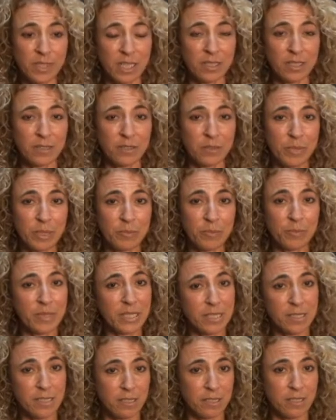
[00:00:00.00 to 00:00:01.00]
I remember
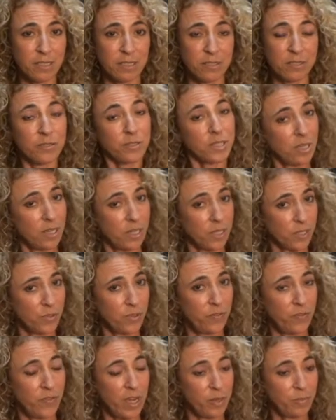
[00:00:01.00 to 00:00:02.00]
my sister, who's
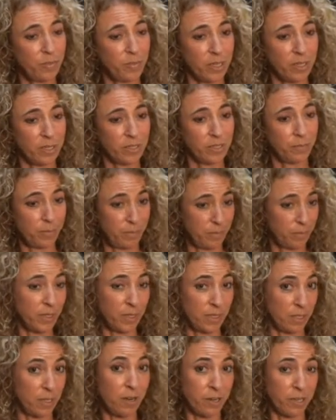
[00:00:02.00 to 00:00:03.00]
also a fine part,
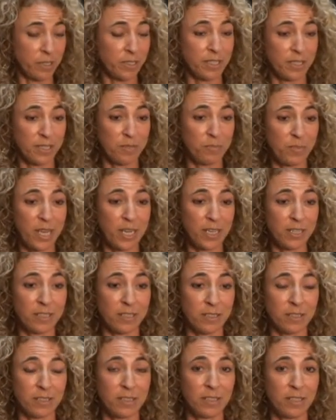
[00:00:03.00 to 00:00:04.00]
uh, artist and
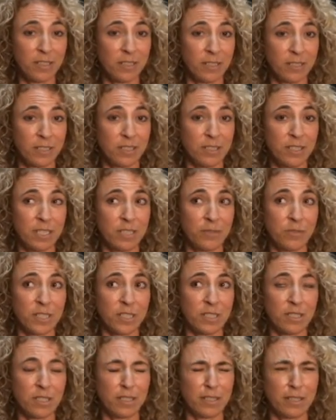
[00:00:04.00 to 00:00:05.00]
painter, she was
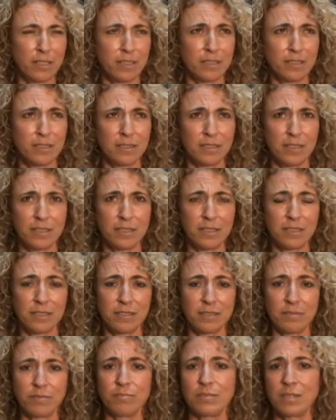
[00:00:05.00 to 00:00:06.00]
studying
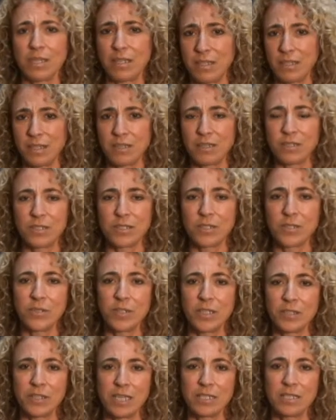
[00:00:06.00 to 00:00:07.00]
um, at art
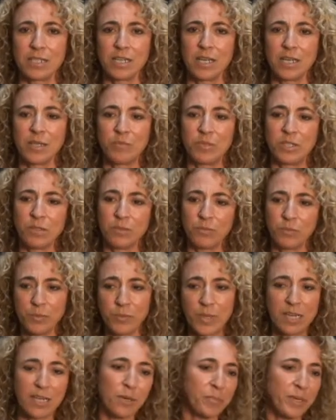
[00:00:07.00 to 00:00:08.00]
school at that time, and we
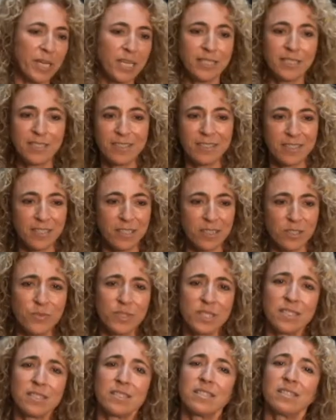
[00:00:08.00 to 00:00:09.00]
went out painting together.
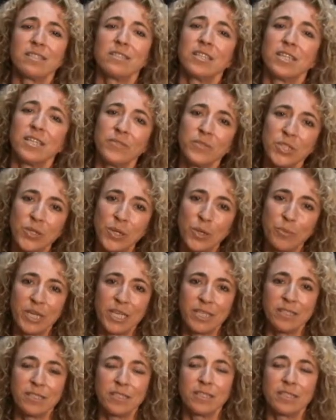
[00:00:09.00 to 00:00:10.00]
We still love to go out
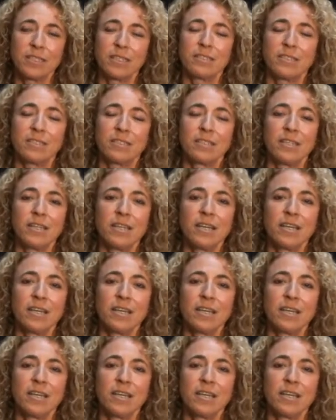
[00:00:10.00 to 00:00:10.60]
painting together.